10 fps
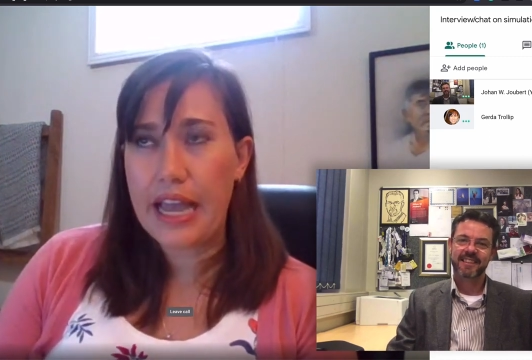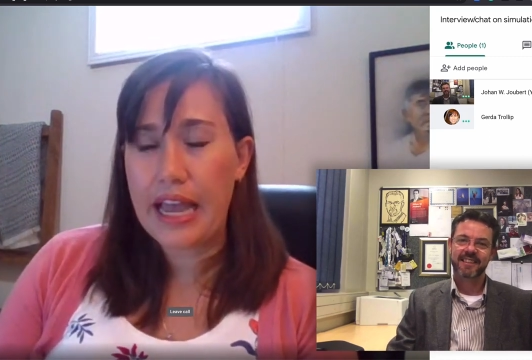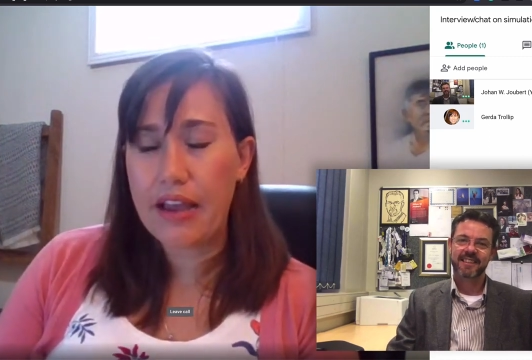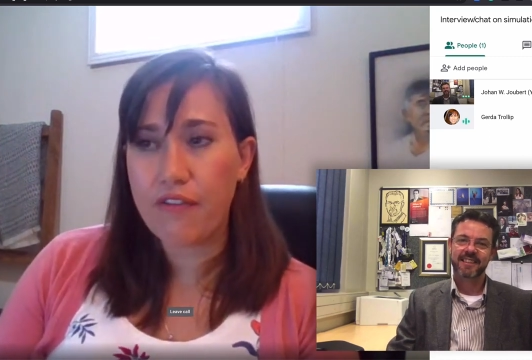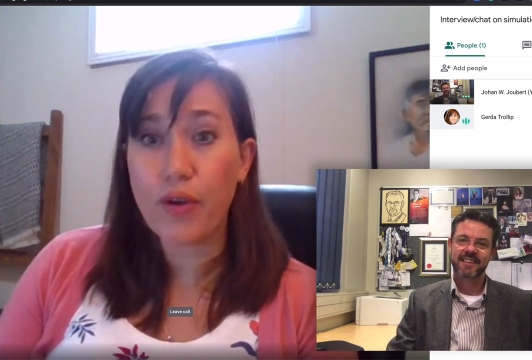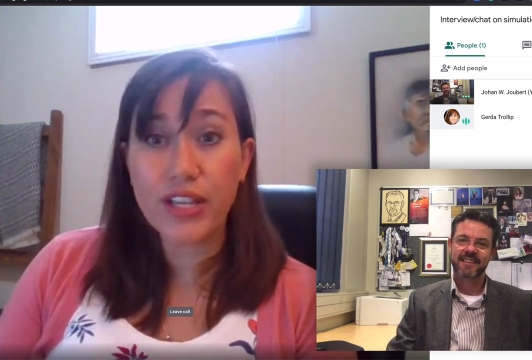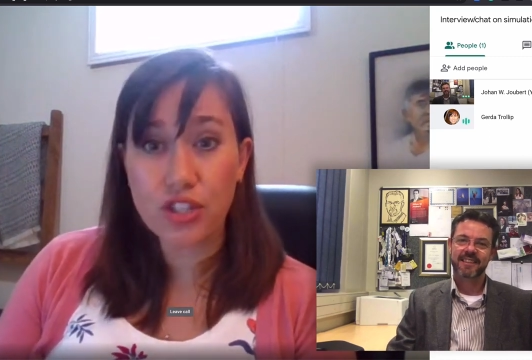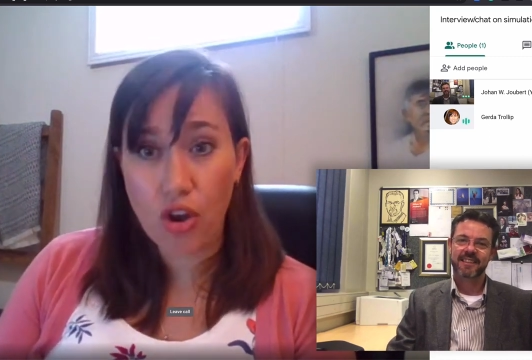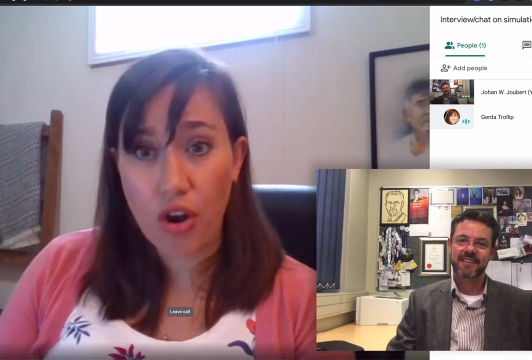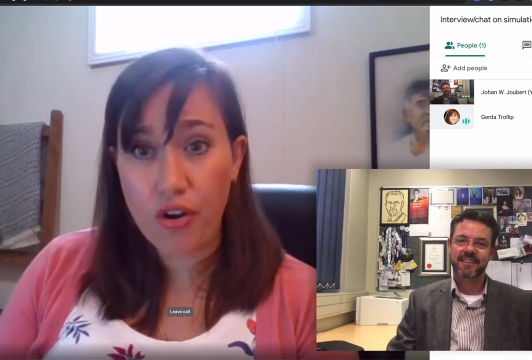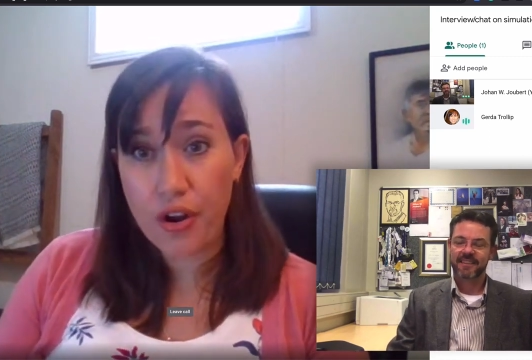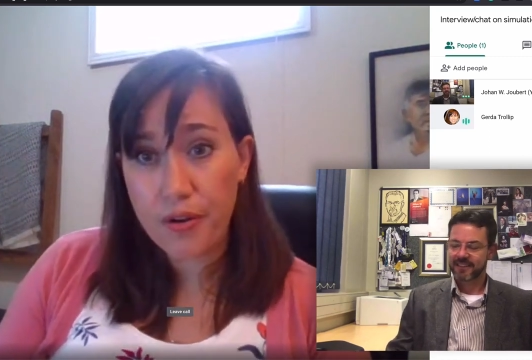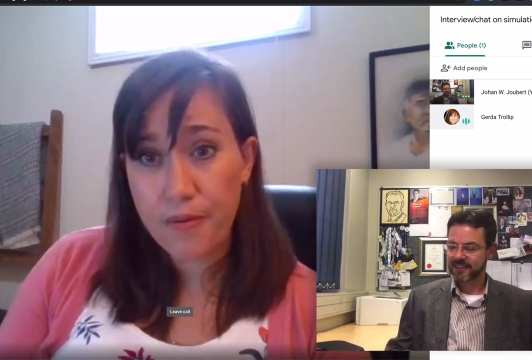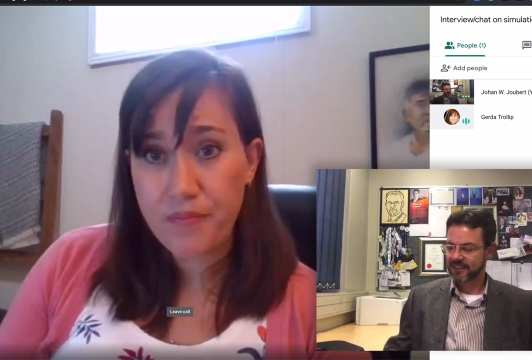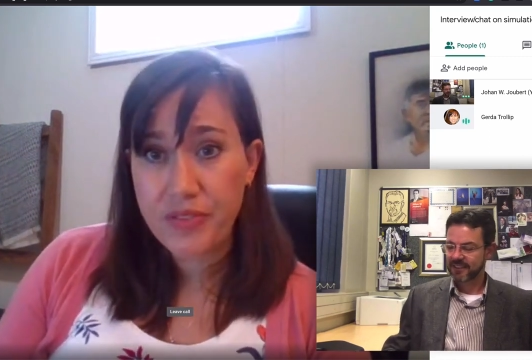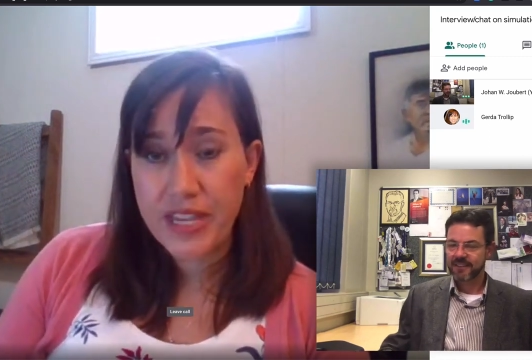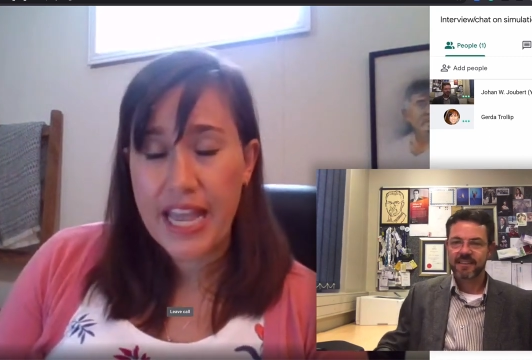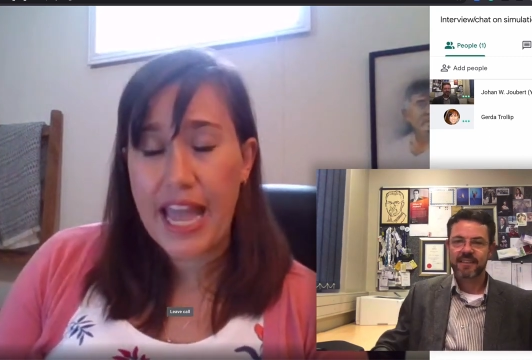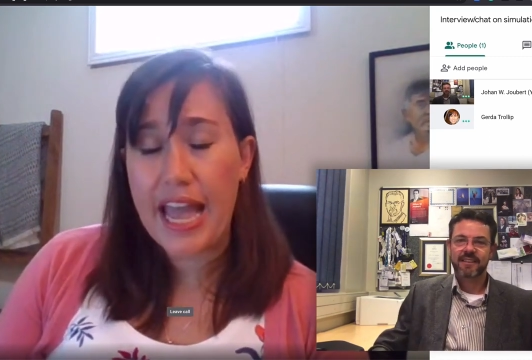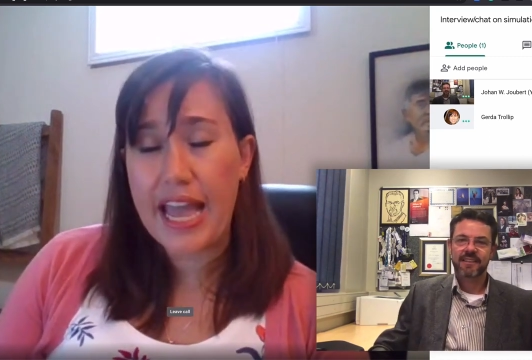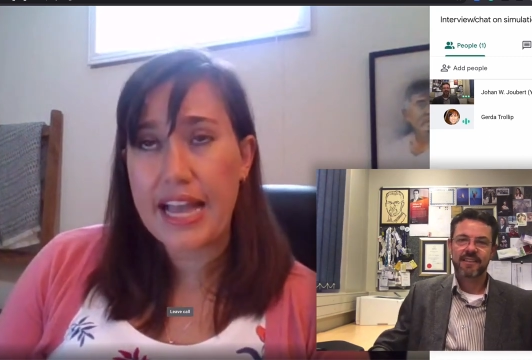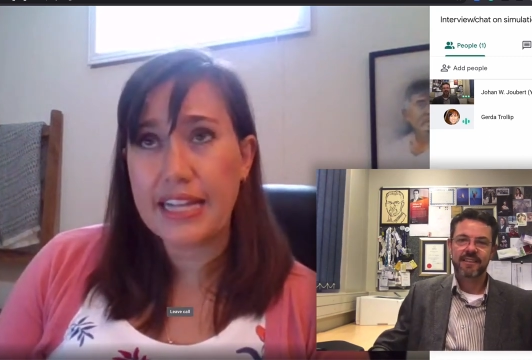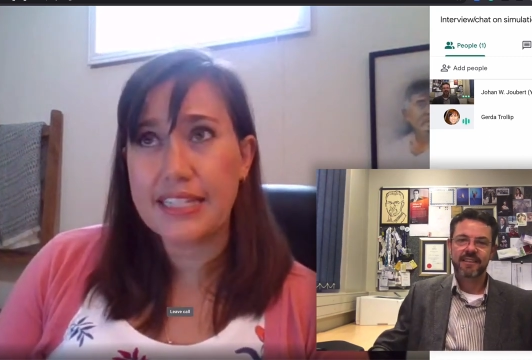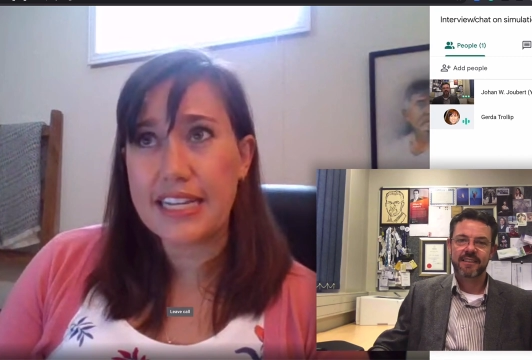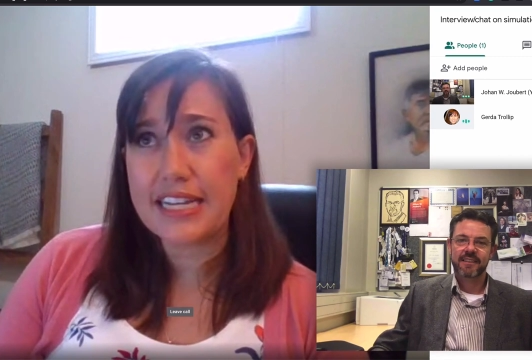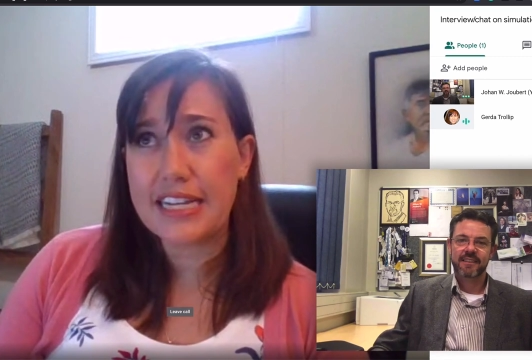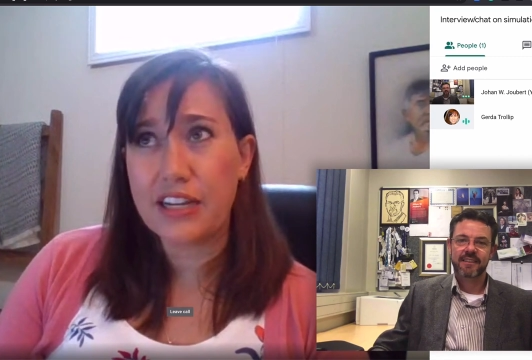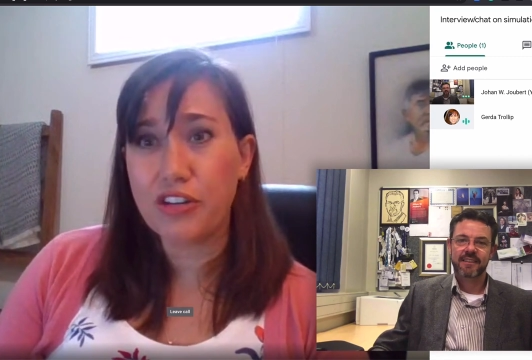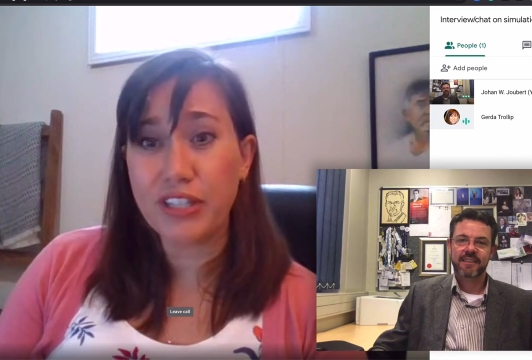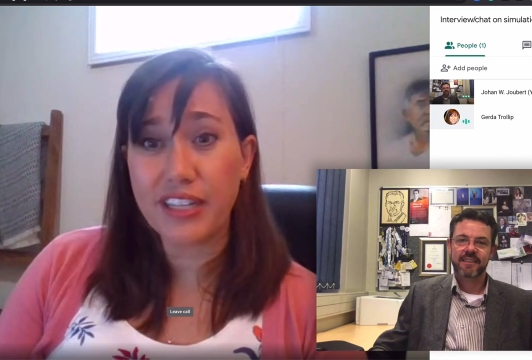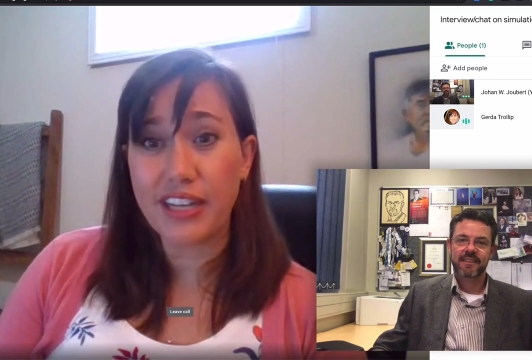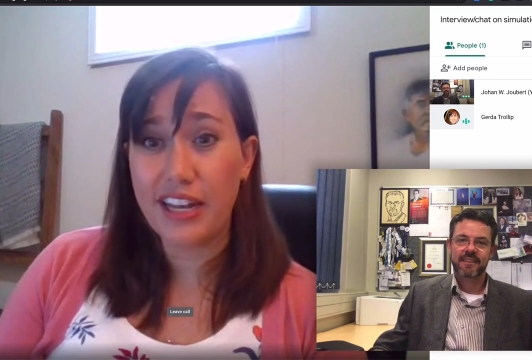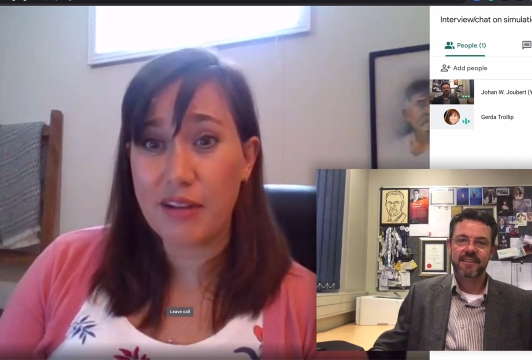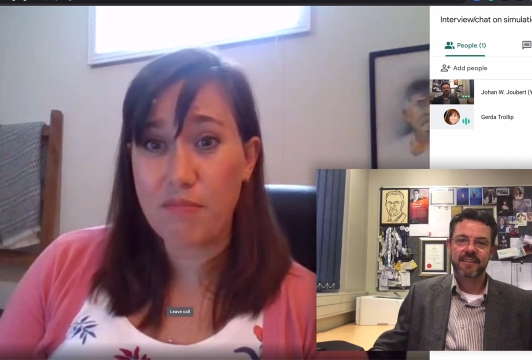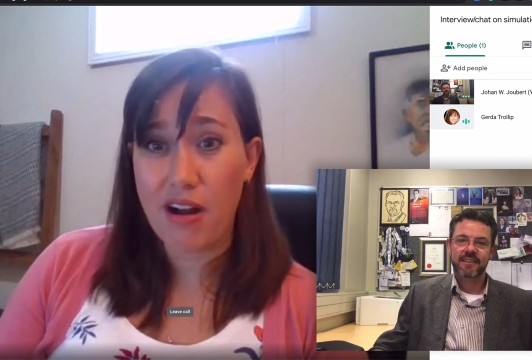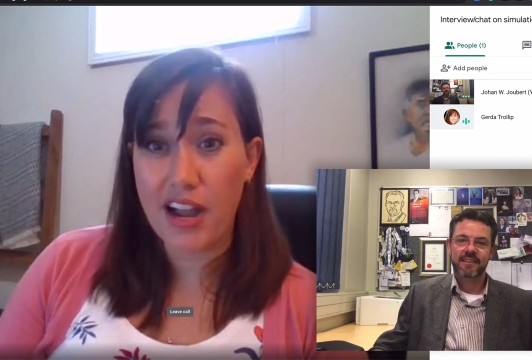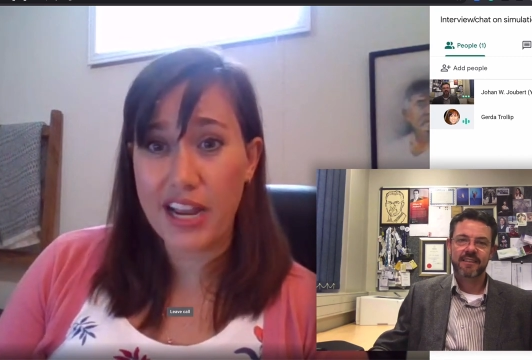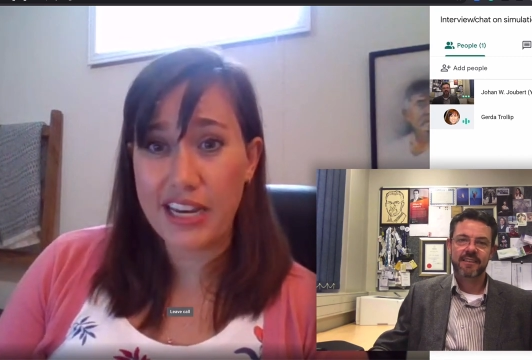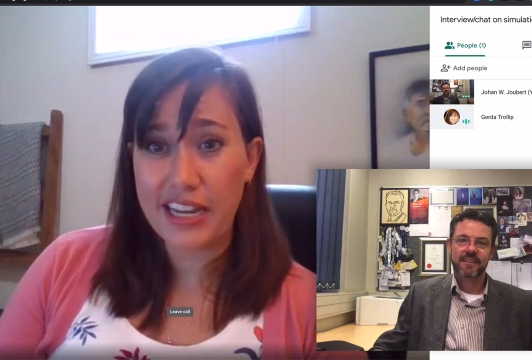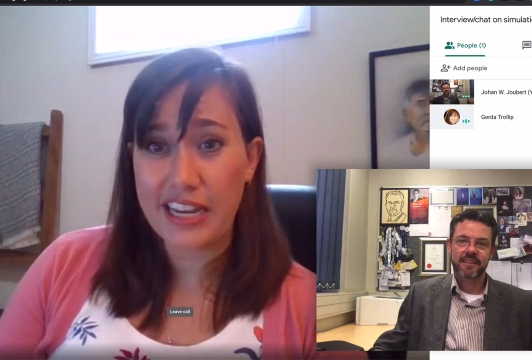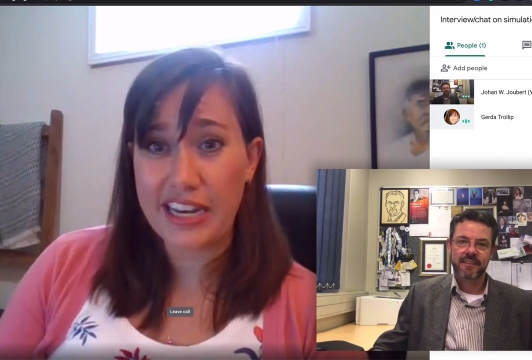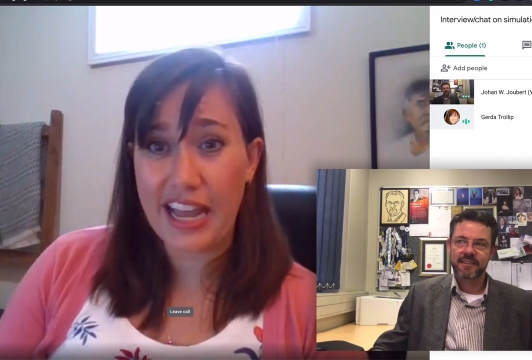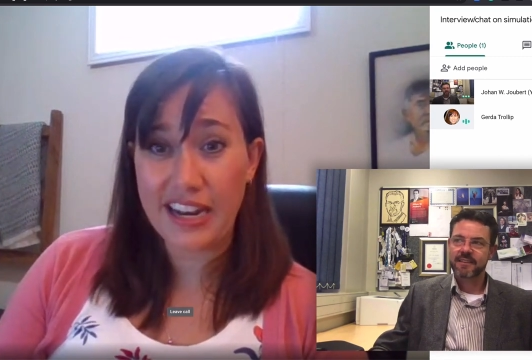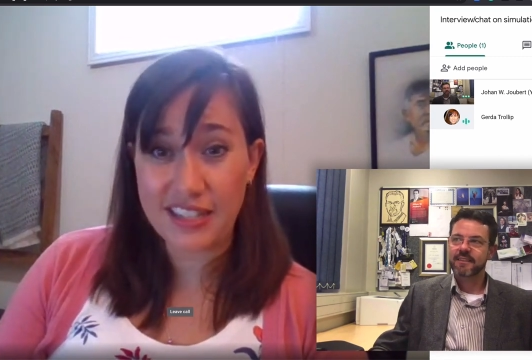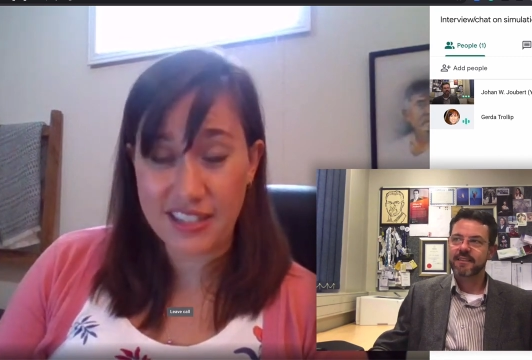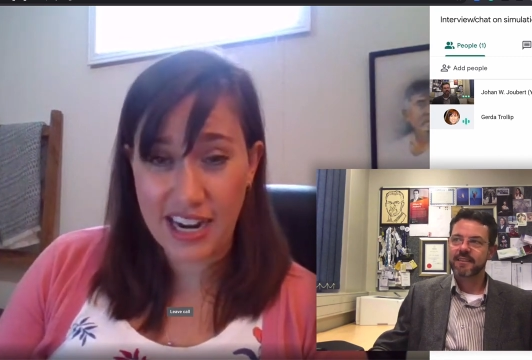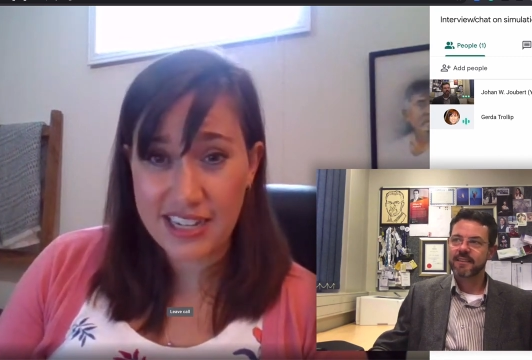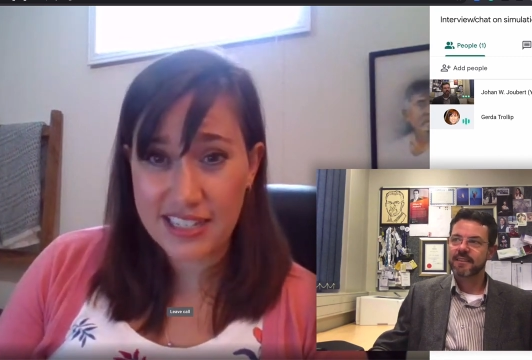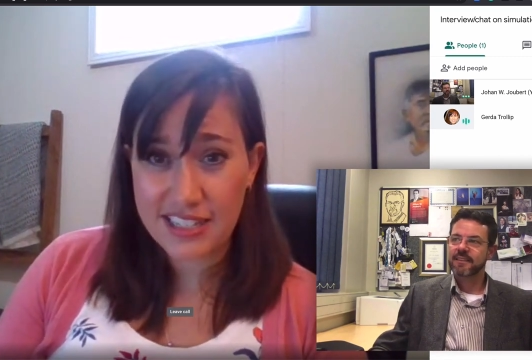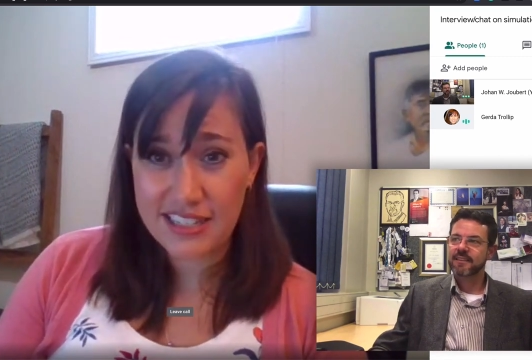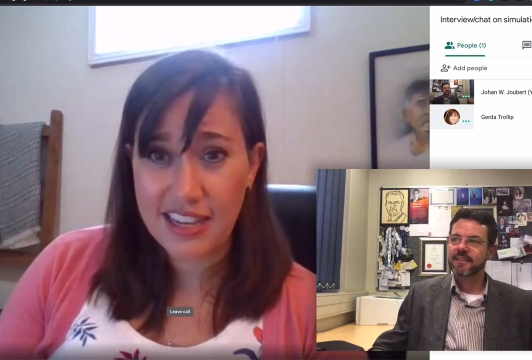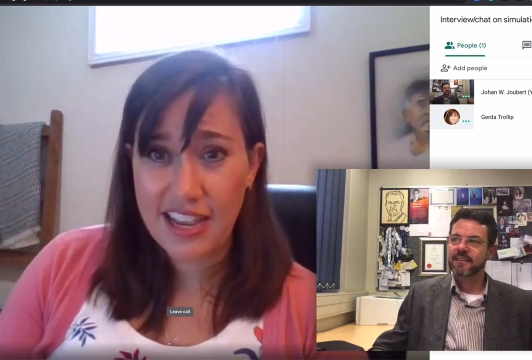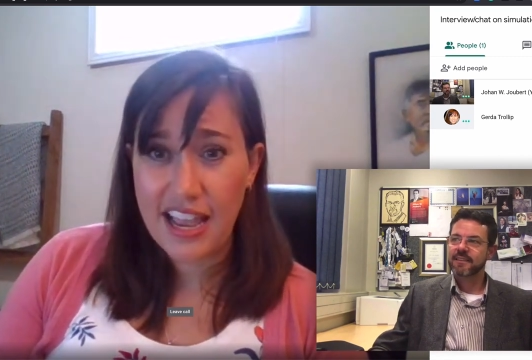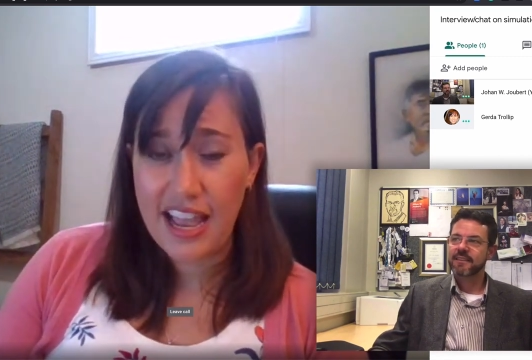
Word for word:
Speaker 1: uh, for Exxaro at uh, Mine in Ellisras.